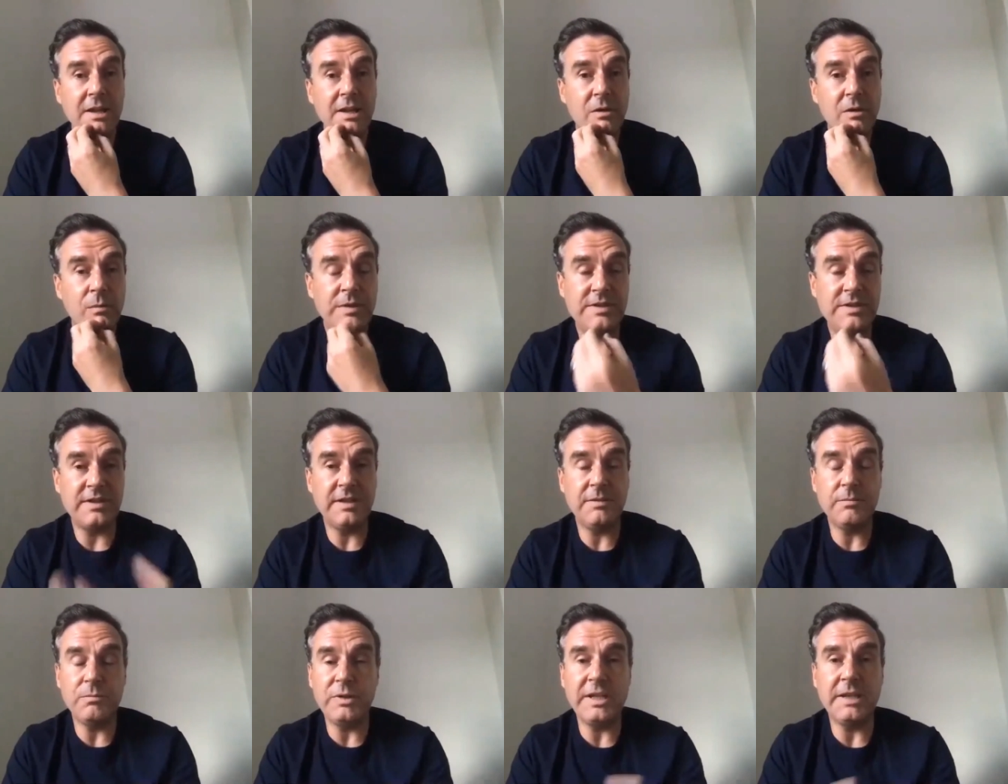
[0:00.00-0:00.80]
we
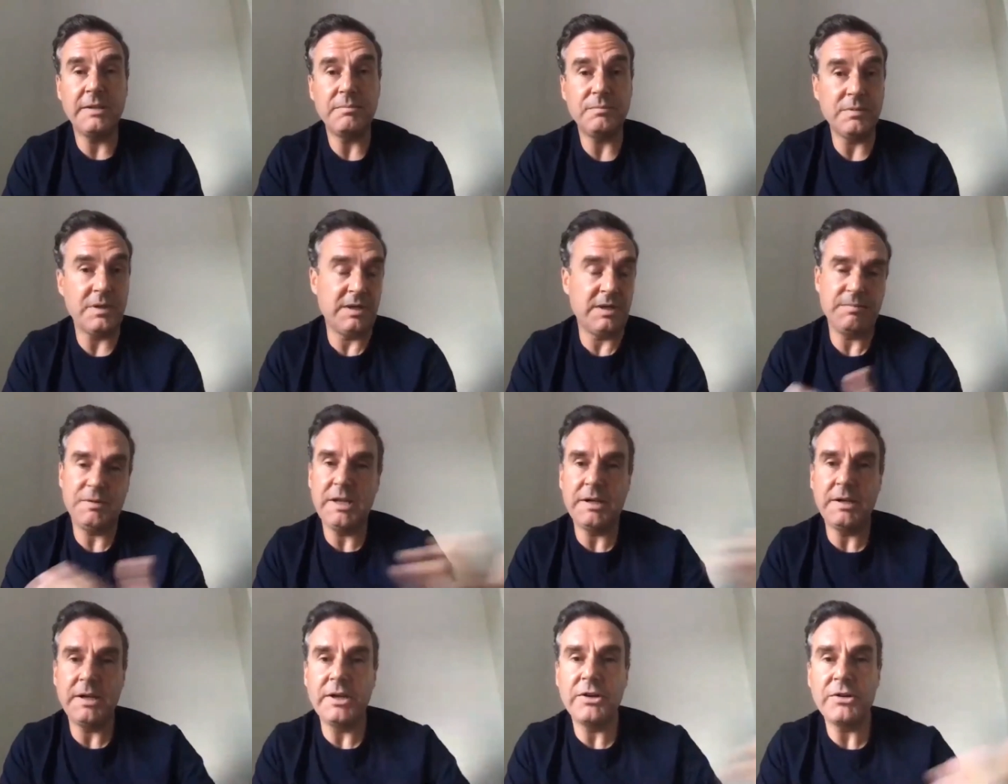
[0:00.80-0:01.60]
see we I
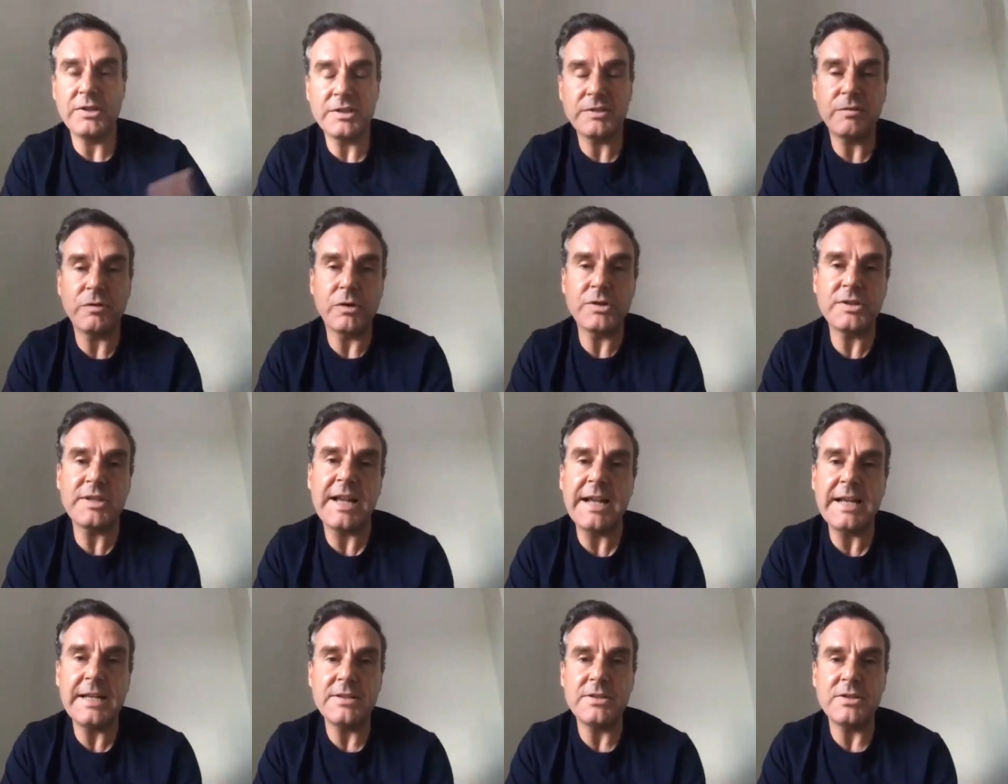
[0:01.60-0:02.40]
hear this
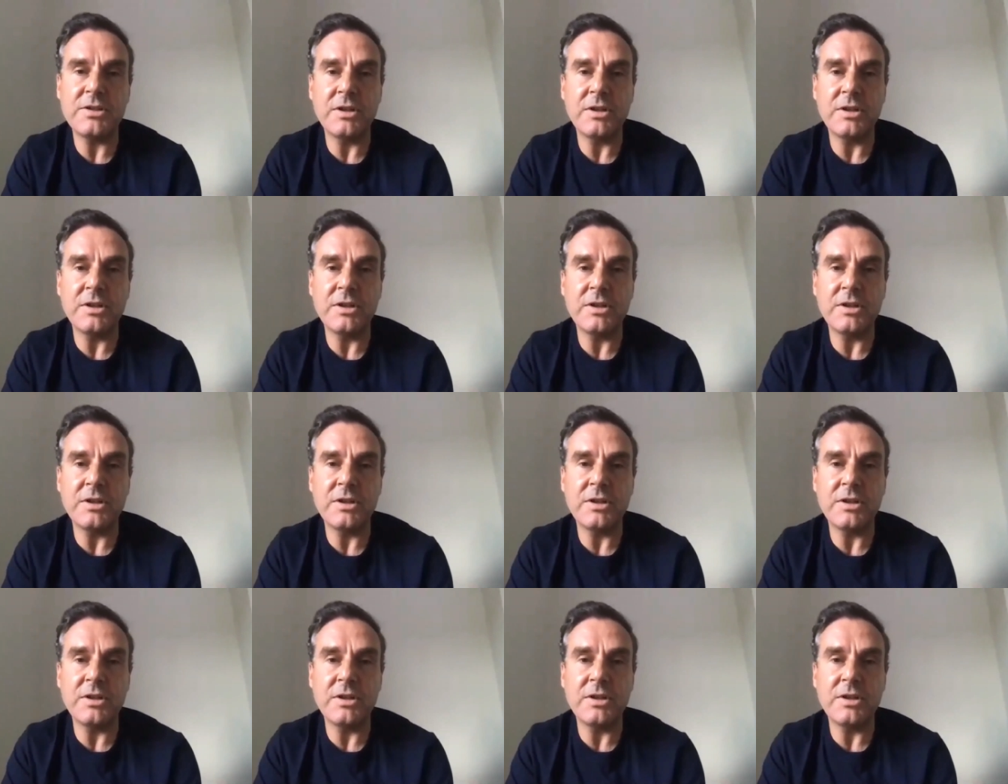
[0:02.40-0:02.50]
firsthand.